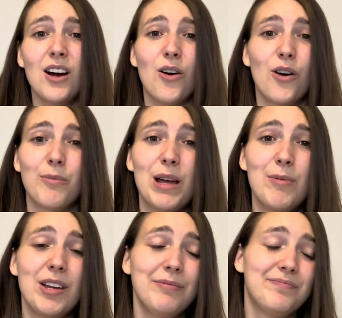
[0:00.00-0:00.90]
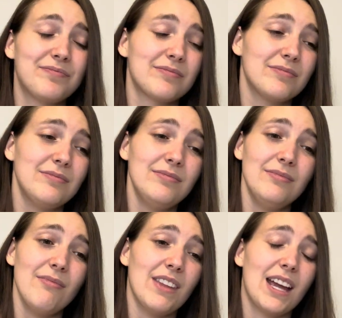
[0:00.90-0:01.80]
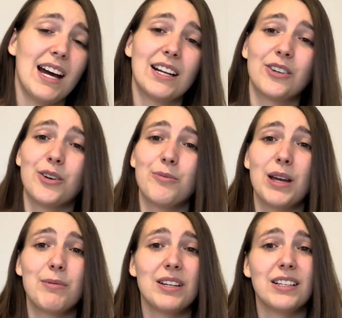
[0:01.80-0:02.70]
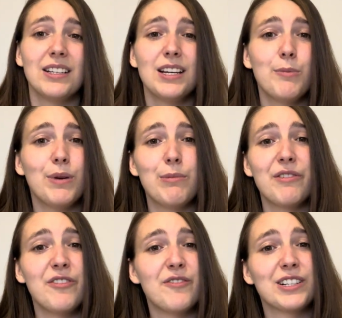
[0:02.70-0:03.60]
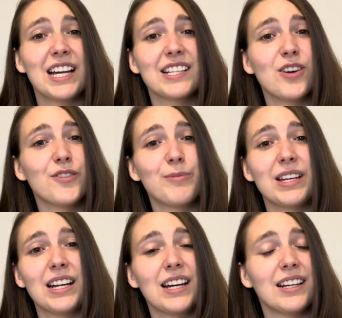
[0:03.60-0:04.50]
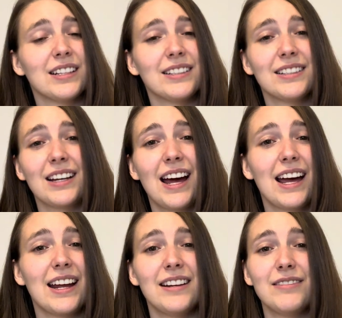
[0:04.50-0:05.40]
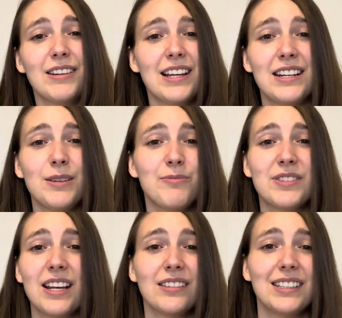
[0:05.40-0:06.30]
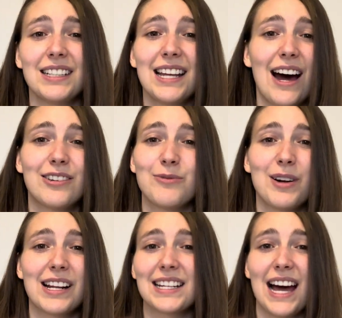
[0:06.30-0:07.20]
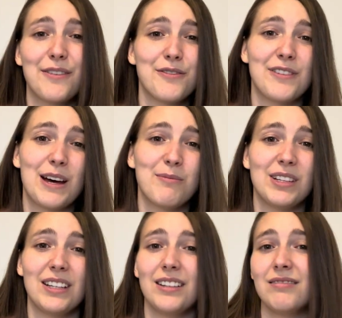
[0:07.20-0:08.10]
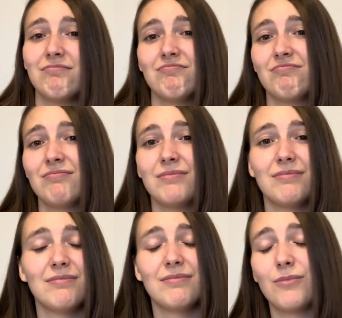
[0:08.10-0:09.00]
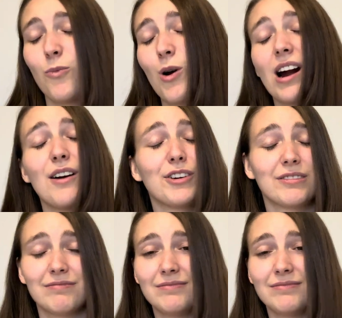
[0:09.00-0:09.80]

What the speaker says: Or maybe, I don't know, maybe baby fever takes over me and I end up settling down and wanting to have a family wherever.